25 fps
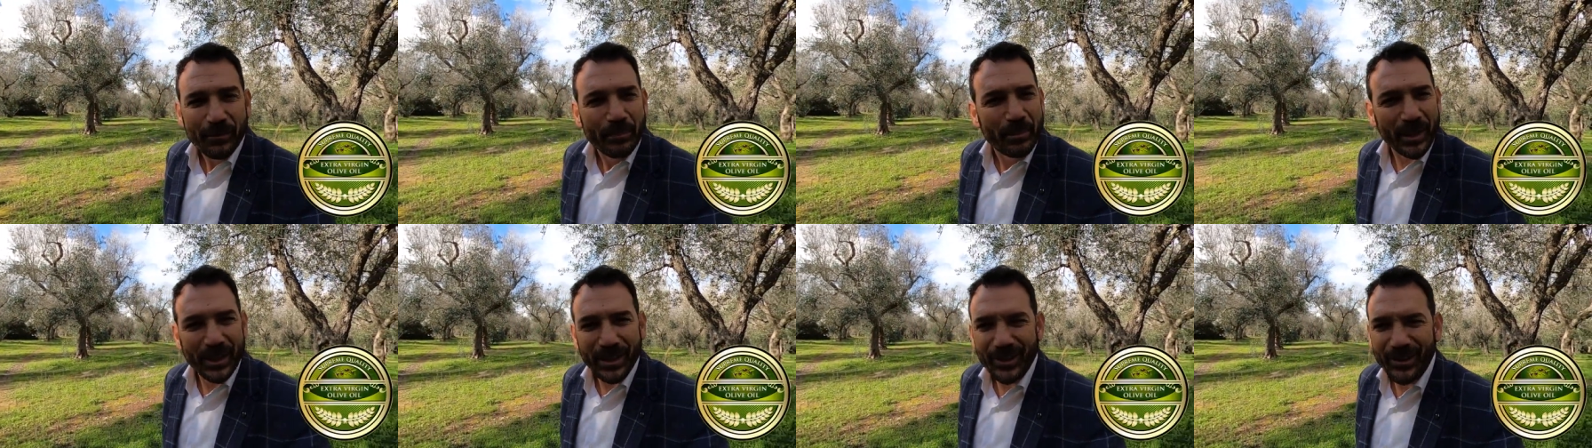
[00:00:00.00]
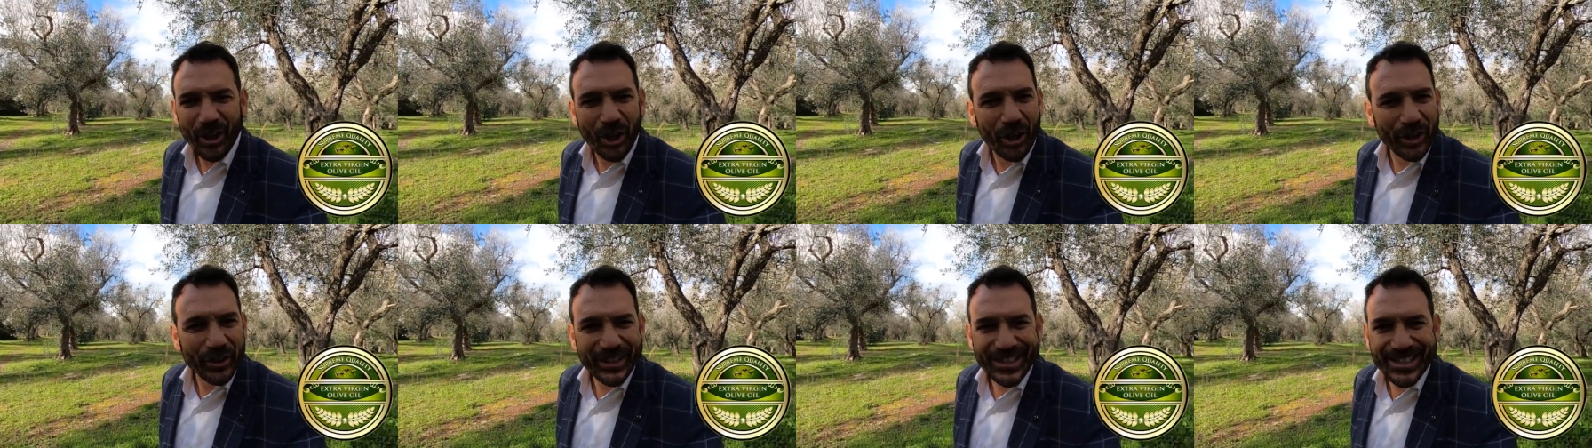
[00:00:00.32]
but
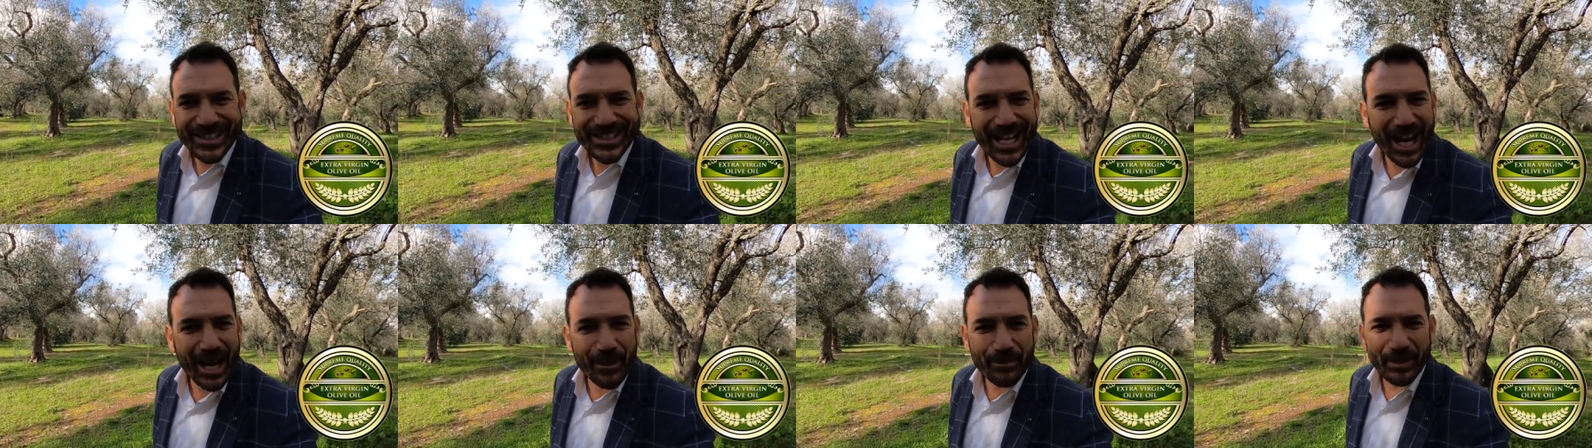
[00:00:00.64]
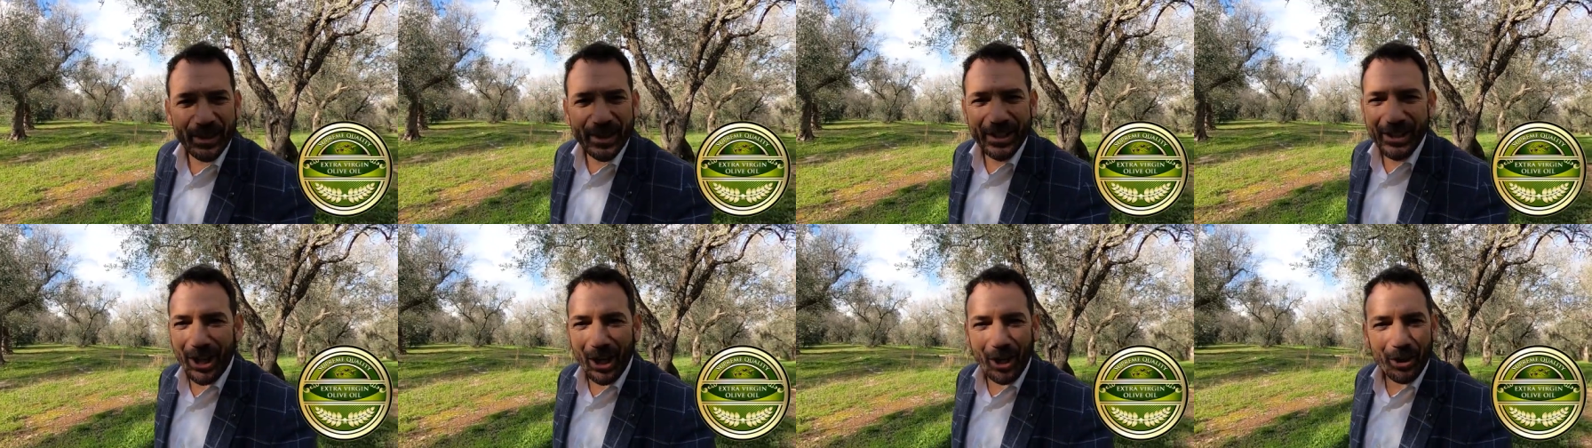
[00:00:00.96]
not the type
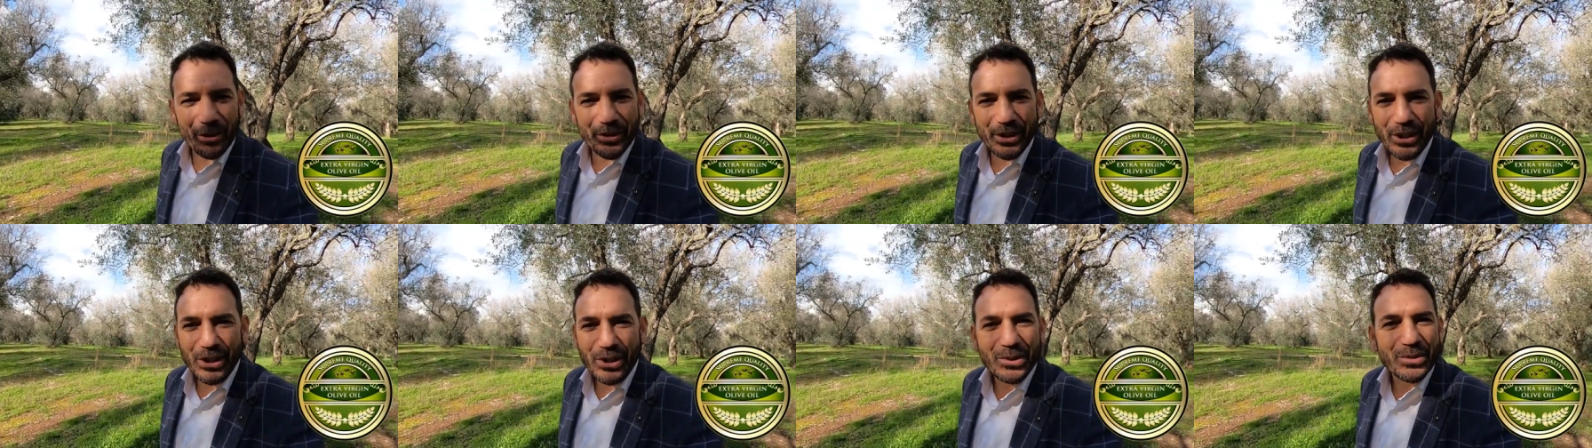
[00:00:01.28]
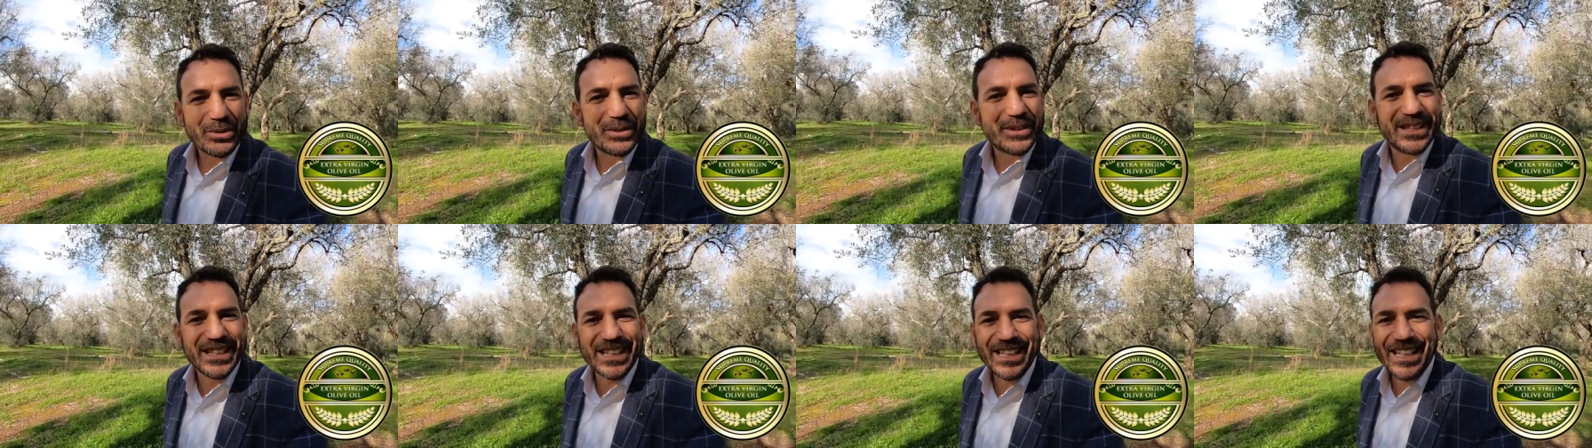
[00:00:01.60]
of gold that
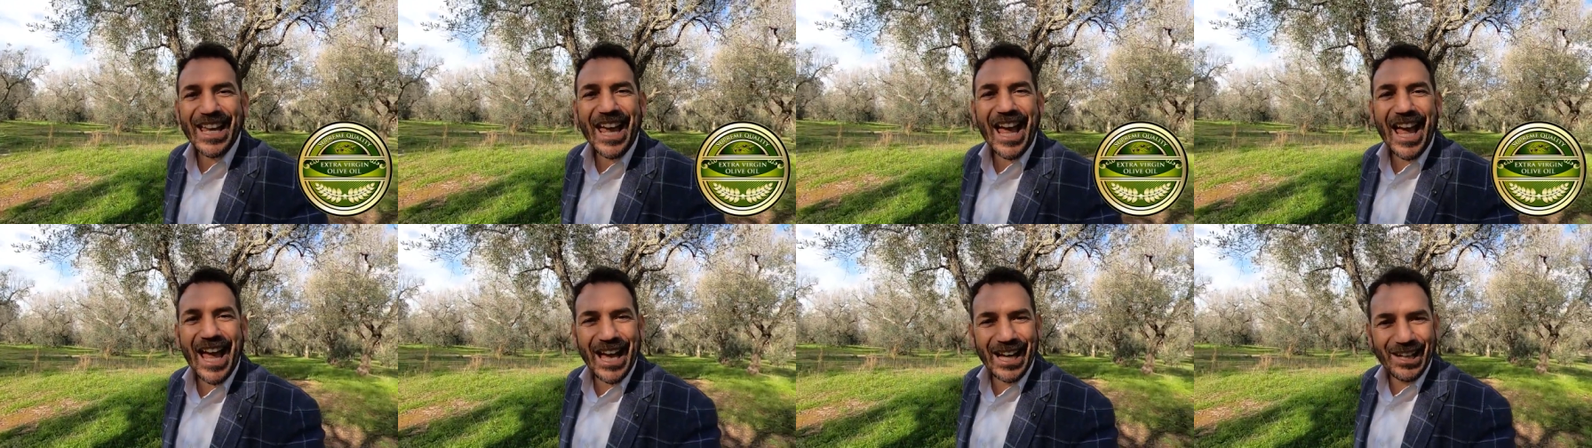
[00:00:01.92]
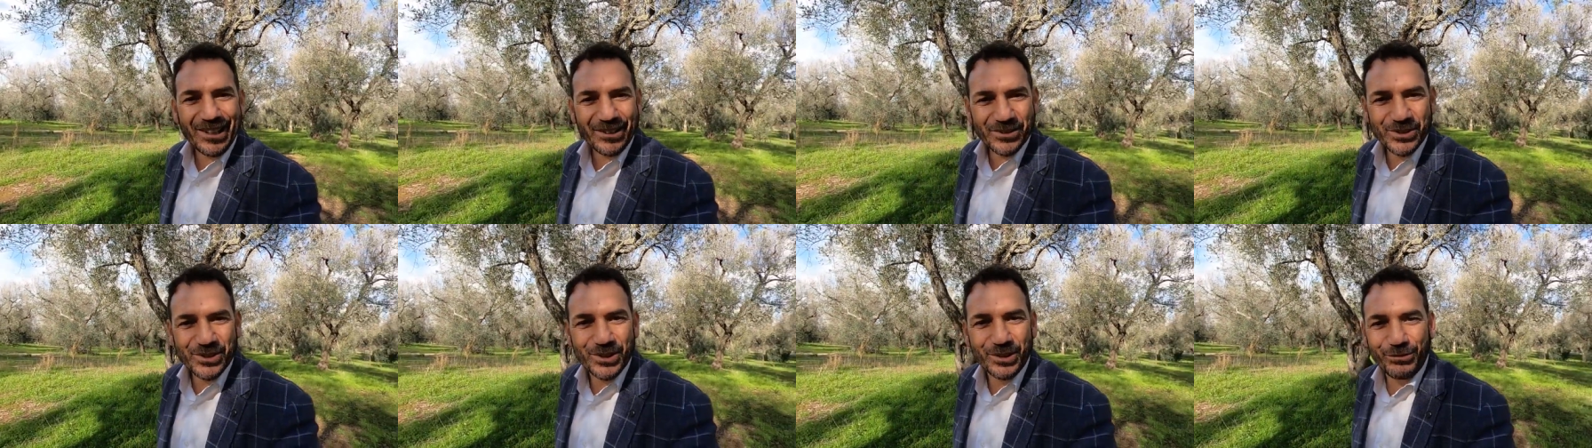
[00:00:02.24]
you dig
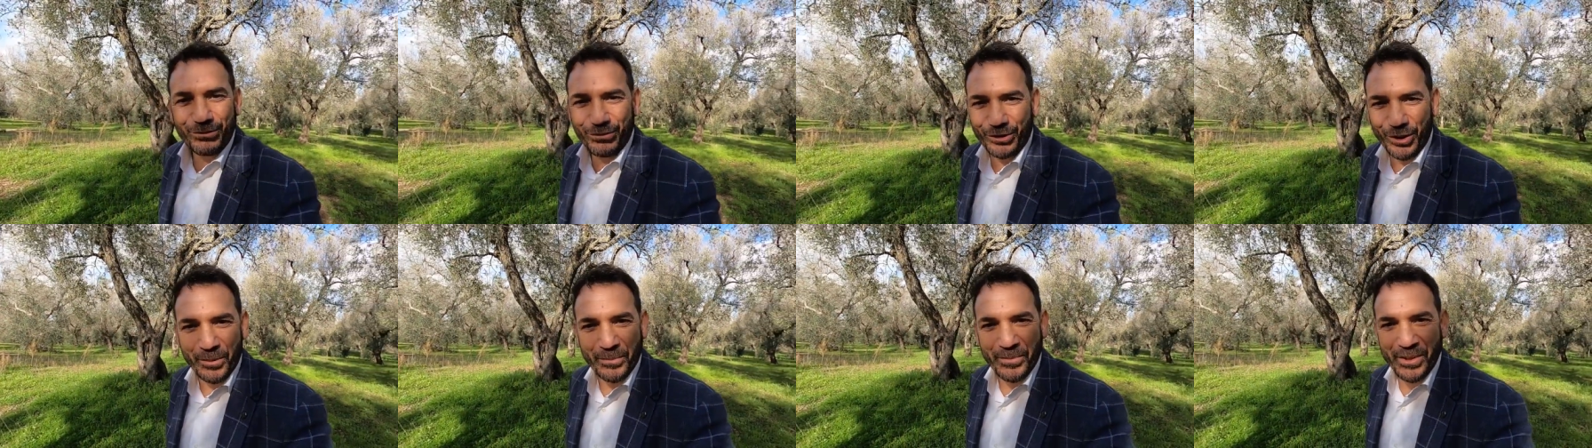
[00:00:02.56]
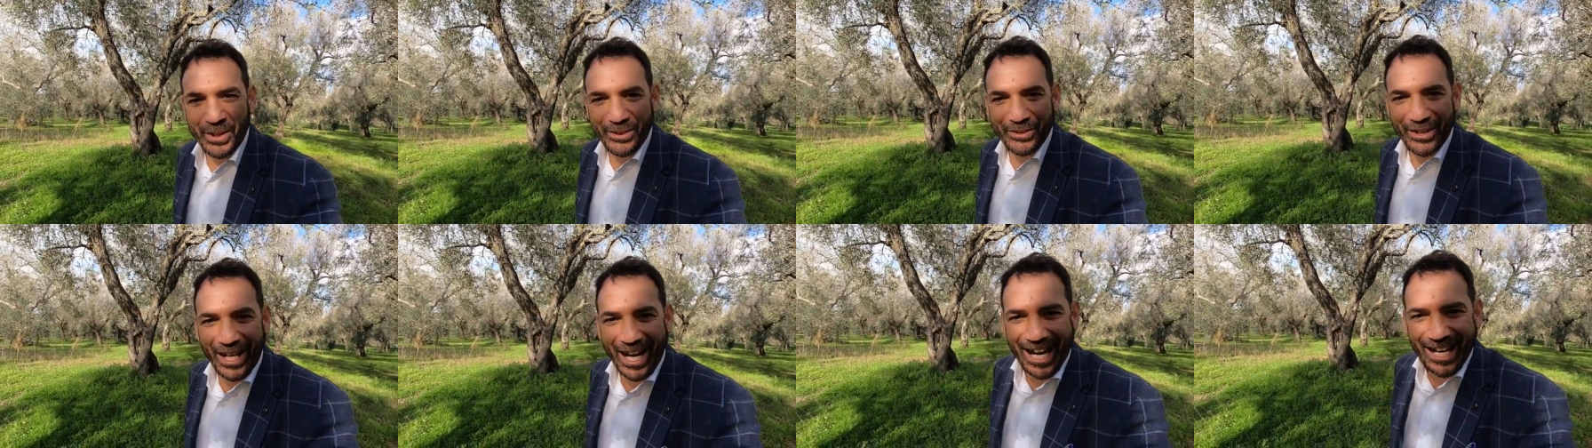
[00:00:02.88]
out from
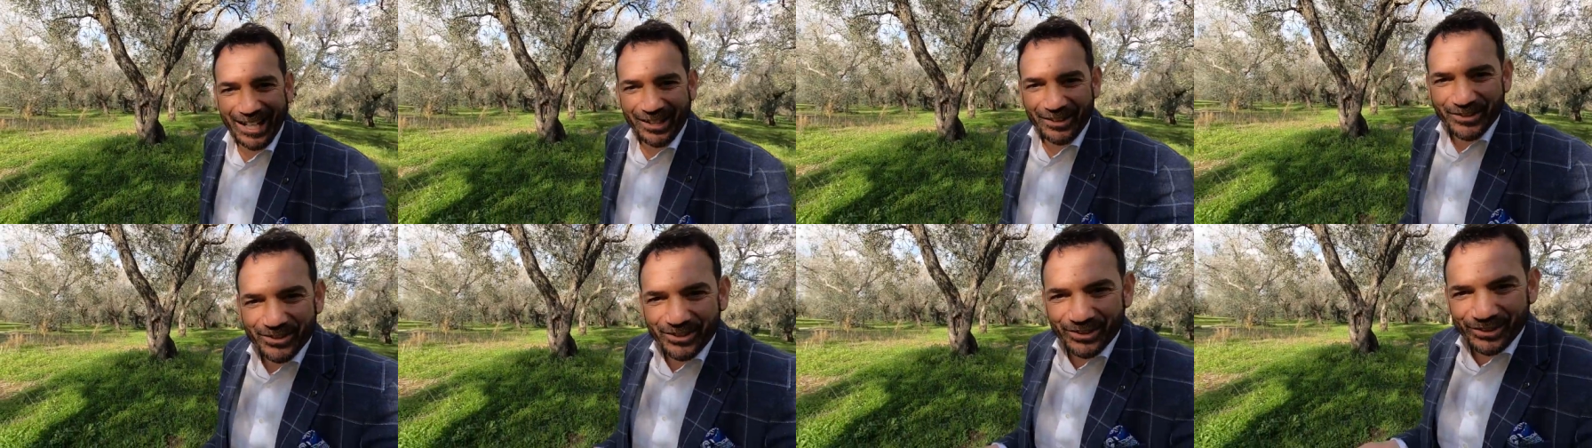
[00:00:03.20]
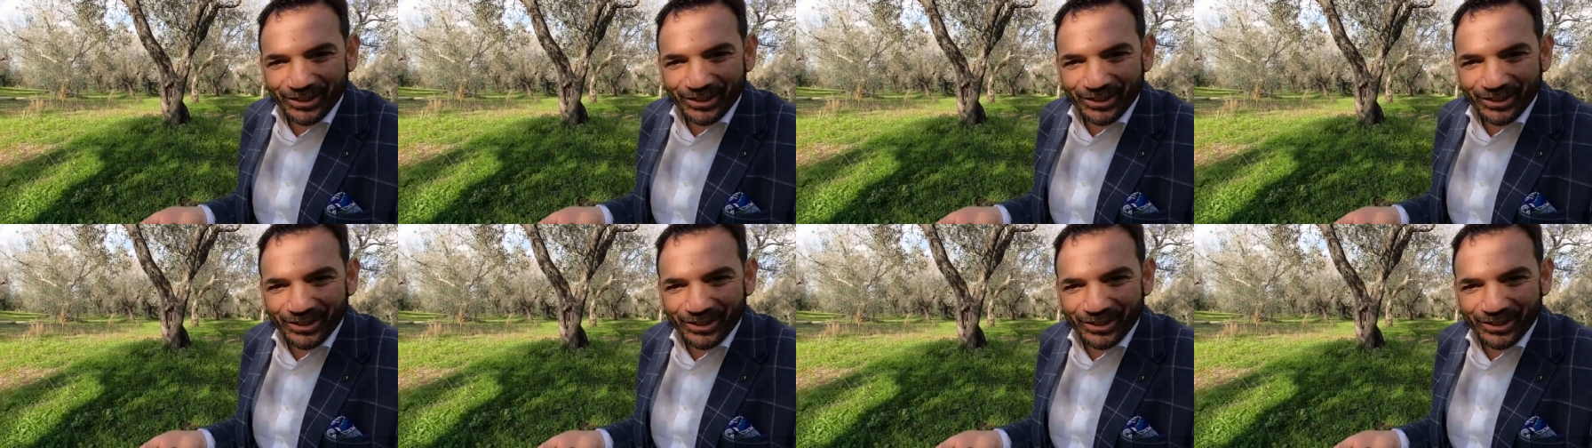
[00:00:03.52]
the ground.